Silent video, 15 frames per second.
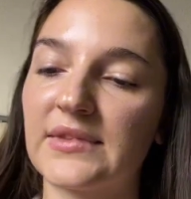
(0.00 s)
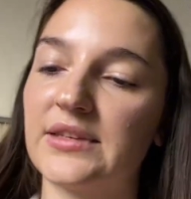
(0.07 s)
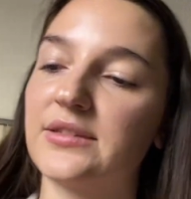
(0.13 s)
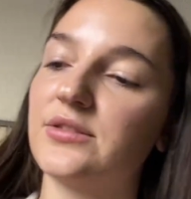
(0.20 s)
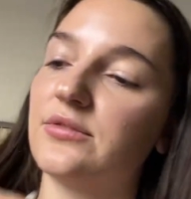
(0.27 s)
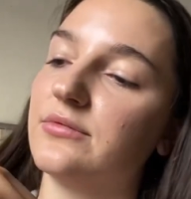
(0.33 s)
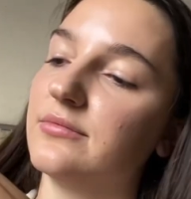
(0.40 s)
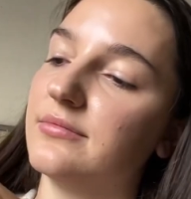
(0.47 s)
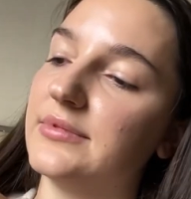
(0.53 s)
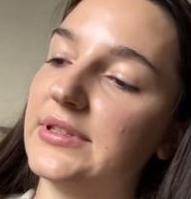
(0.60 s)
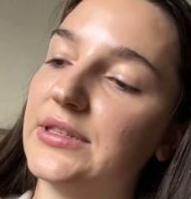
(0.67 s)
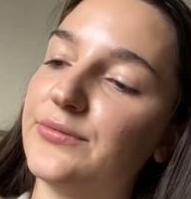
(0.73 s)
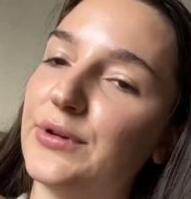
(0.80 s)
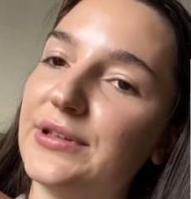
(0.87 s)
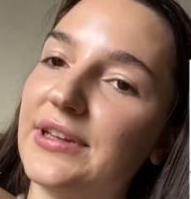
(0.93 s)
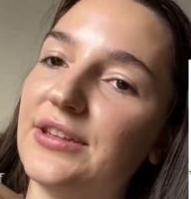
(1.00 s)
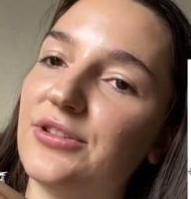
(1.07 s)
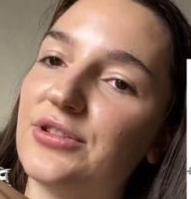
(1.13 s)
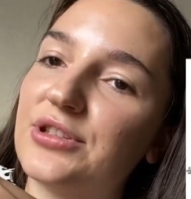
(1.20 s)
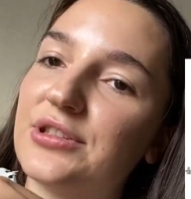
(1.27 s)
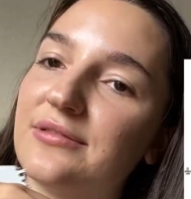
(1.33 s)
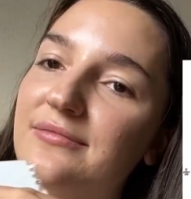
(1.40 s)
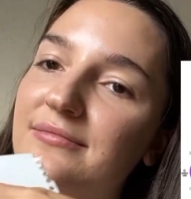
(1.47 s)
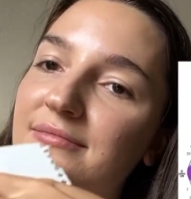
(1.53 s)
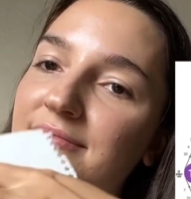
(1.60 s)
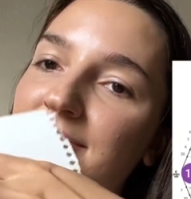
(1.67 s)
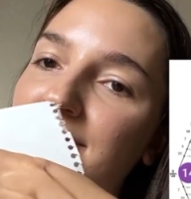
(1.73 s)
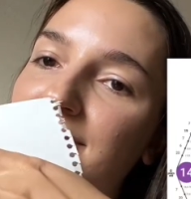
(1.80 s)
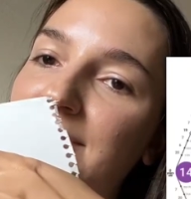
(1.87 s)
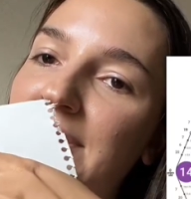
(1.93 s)
so this one energy,
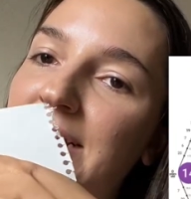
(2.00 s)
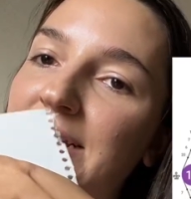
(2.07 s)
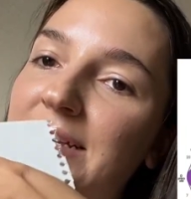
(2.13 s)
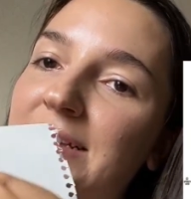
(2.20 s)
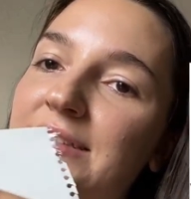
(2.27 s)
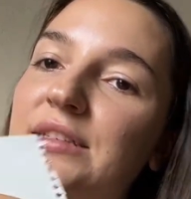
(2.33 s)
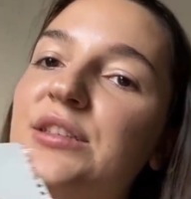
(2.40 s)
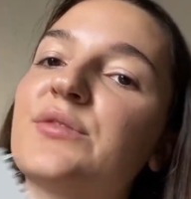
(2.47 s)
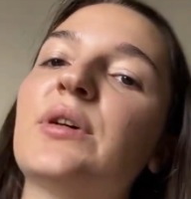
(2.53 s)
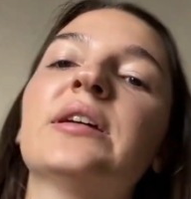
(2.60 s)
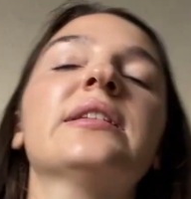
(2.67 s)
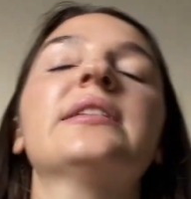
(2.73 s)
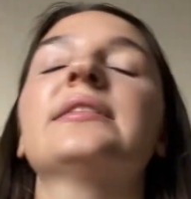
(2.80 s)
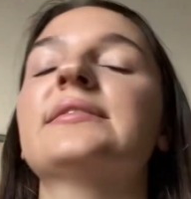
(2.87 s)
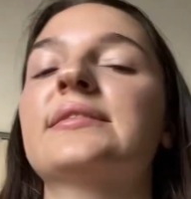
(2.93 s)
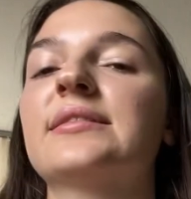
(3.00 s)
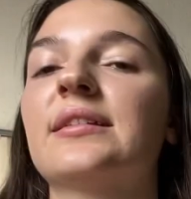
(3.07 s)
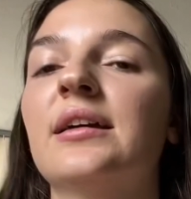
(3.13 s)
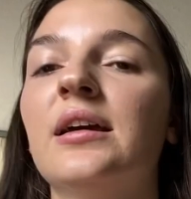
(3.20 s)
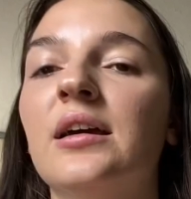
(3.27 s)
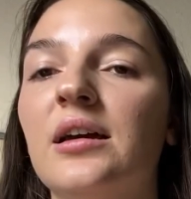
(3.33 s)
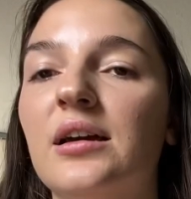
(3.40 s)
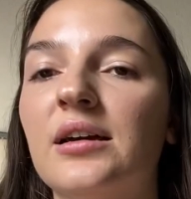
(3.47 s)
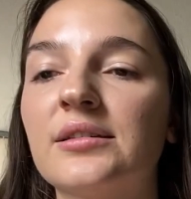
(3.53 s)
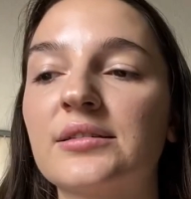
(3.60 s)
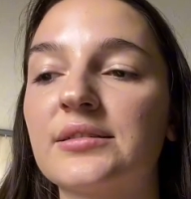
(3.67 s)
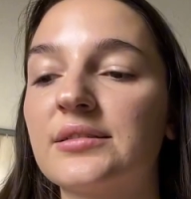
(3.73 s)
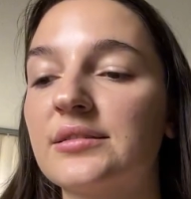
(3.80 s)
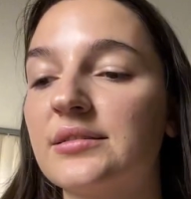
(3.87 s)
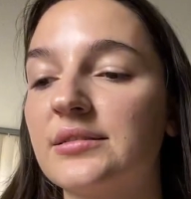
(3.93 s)
this one is
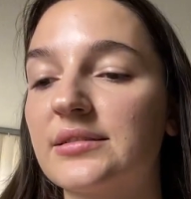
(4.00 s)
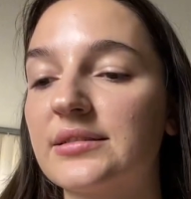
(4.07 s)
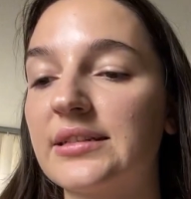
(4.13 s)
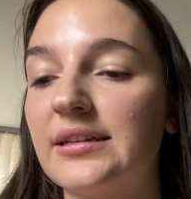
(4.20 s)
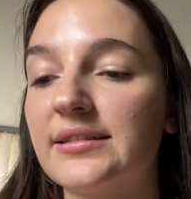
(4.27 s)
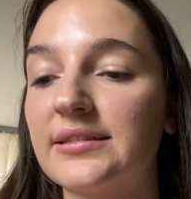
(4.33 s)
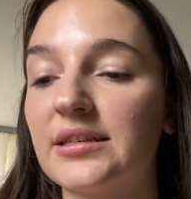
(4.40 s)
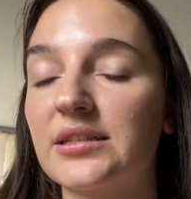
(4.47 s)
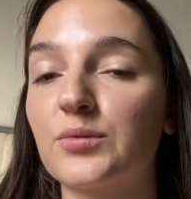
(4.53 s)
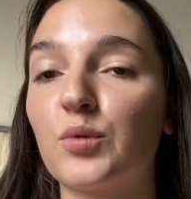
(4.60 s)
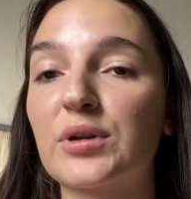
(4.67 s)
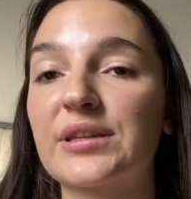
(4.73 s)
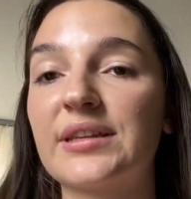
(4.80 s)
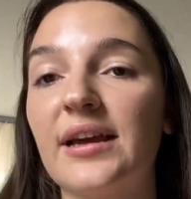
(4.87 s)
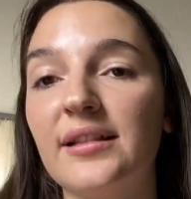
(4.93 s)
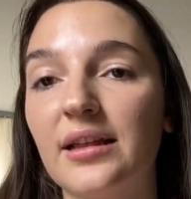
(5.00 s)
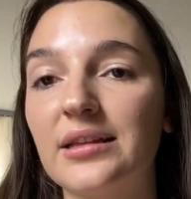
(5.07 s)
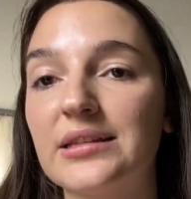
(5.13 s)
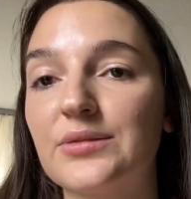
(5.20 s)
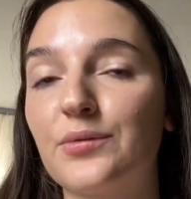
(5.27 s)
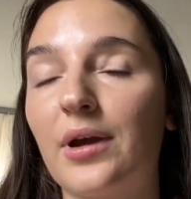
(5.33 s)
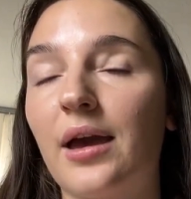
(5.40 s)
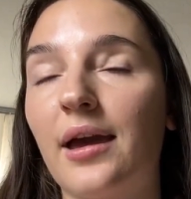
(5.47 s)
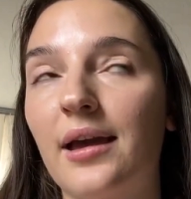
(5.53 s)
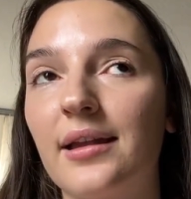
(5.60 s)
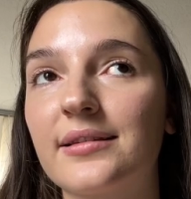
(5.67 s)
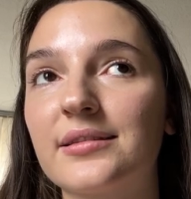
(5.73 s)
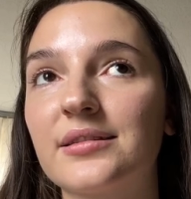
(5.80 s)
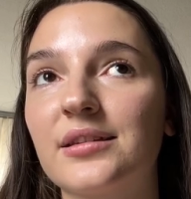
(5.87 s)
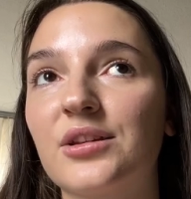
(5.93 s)
it tells us what talents we
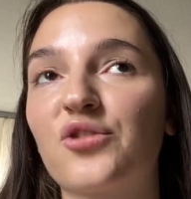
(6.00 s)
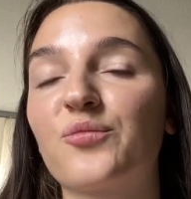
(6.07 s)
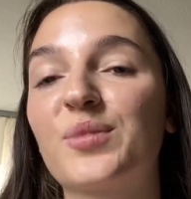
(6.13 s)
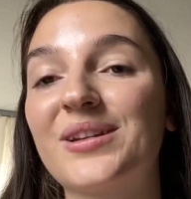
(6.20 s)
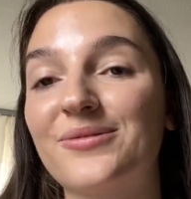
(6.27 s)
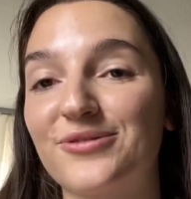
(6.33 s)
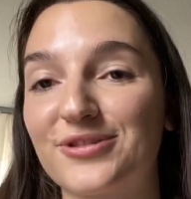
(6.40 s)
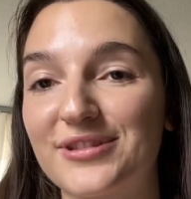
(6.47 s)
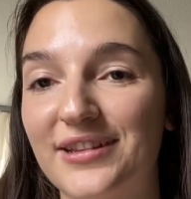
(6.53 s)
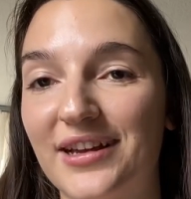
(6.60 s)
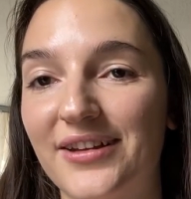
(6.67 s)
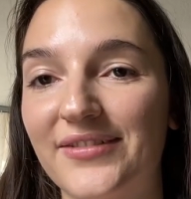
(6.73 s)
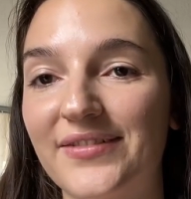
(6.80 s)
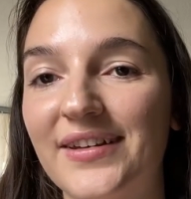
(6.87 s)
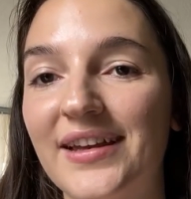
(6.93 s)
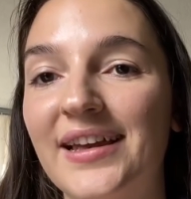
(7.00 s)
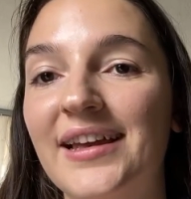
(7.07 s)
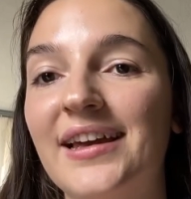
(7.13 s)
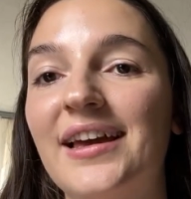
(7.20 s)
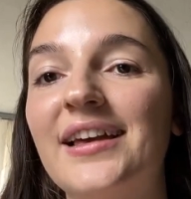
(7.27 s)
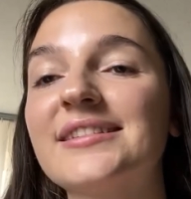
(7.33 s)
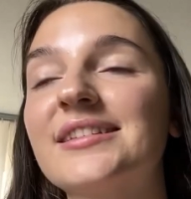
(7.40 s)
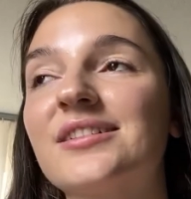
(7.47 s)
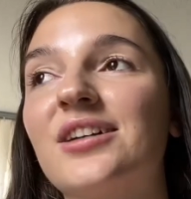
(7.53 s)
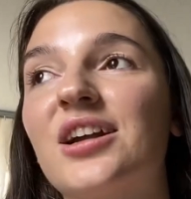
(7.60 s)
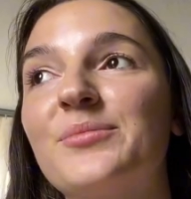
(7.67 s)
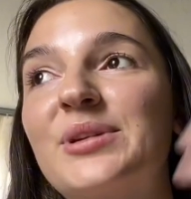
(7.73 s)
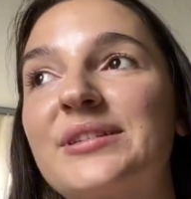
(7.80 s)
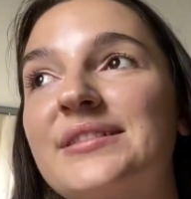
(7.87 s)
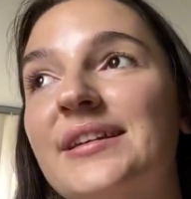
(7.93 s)
had in our previous life. As a
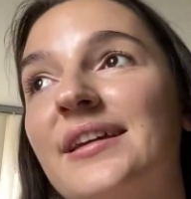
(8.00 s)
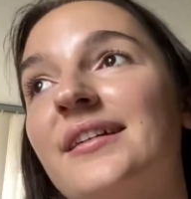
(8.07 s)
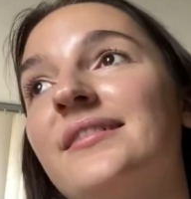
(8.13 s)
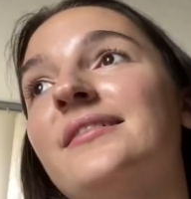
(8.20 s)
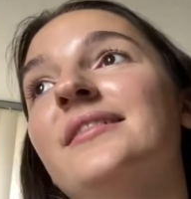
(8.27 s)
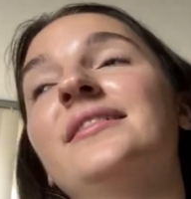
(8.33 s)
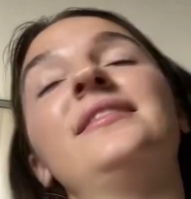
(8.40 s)
karmic tale,